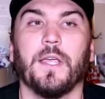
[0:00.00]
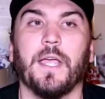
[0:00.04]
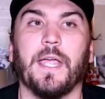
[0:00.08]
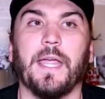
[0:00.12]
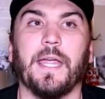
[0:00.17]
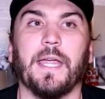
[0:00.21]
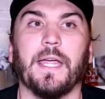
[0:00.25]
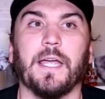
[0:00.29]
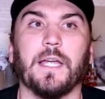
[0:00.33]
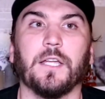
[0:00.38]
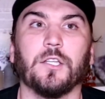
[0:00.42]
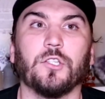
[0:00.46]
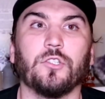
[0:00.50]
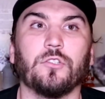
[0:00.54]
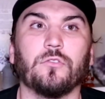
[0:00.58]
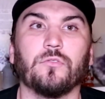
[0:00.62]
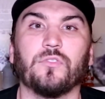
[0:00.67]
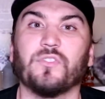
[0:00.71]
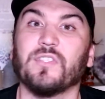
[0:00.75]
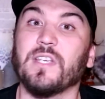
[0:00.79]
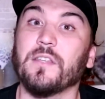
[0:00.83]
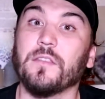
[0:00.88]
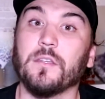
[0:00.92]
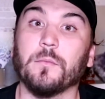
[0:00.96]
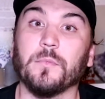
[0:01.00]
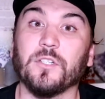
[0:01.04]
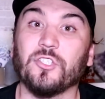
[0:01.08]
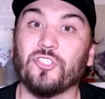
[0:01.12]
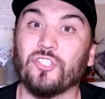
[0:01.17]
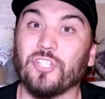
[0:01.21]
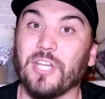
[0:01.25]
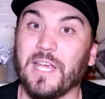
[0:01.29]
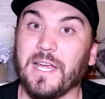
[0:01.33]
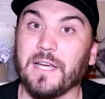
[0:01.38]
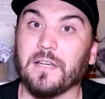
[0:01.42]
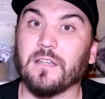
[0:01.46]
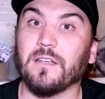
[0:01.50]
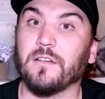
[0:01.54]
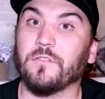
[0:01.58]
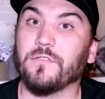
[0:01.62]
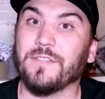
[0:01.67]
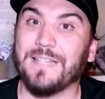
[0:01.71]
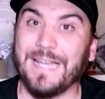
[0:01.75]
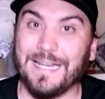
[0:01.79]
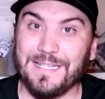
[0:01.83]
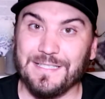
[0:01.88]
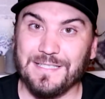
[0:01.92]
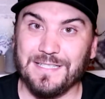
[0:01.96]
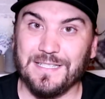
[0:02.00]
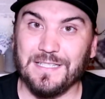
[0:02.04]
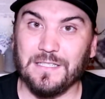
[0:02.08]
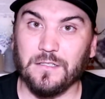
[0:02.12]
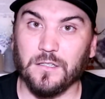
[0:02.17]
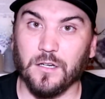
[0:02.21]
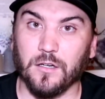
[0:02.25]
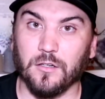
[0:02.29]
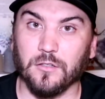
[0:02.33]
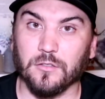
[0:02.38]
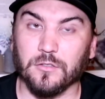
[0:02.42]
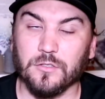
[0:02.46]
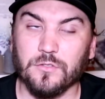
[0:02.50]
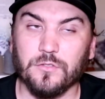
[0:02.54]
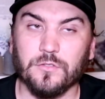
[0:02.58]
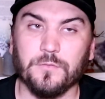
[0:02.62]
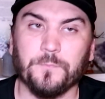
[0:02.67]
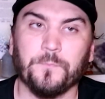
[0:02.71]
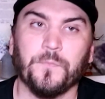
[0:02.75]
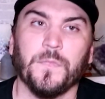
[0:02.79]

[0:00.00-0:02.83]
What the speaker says: and you send them a check of $19.